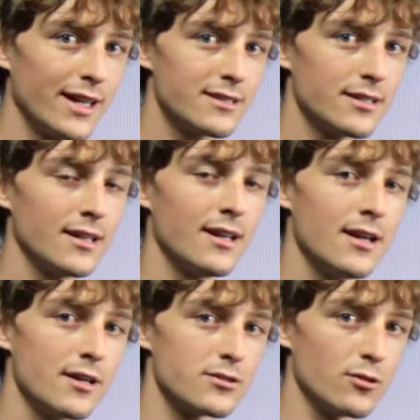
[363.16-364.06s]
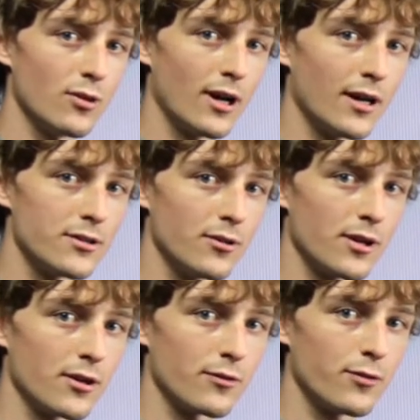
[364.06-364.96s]
8 to do
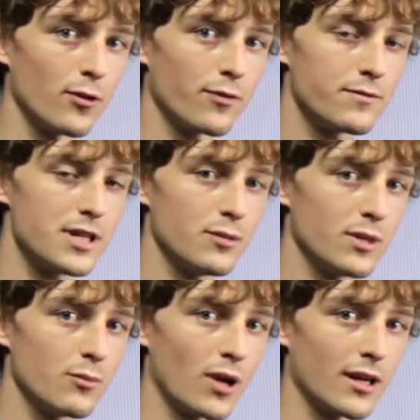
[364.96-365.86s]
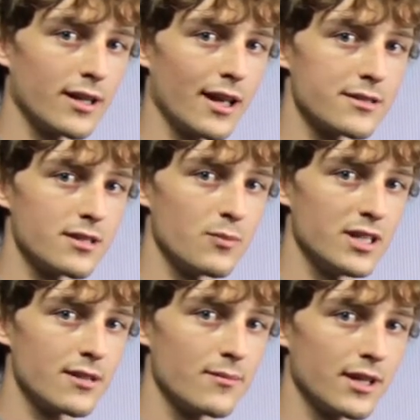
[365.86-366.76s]
another full 15-minute broadcast. In the
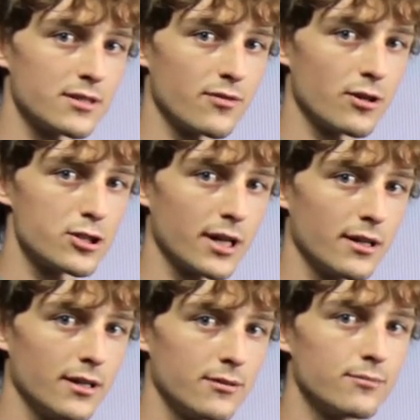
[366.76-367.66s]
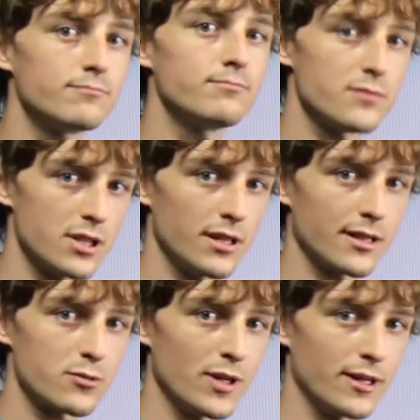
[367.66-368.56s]
meantime, thanks for checking in. See you
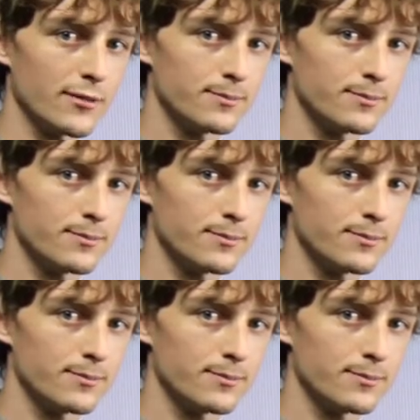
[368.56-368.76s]
next week.